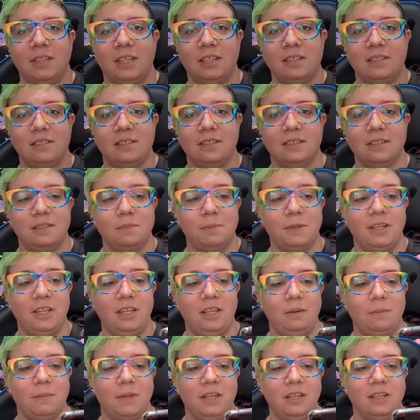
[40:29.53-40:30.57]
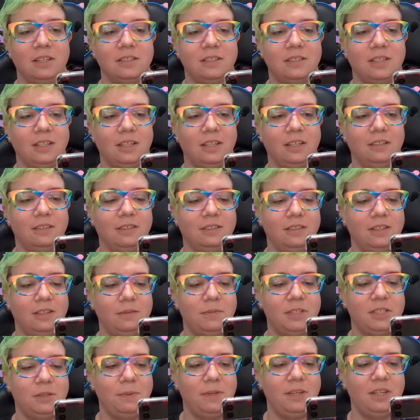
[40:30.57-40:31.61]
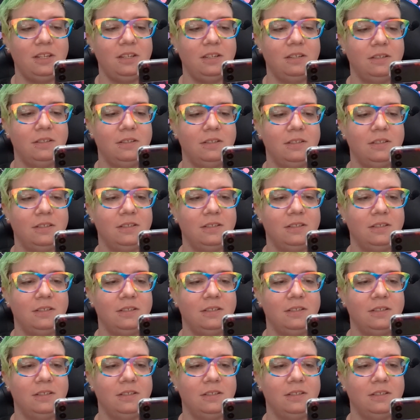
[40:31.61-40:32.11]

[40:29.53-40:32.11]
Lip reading: It's still spinning. Man, it's taking a long time to spin.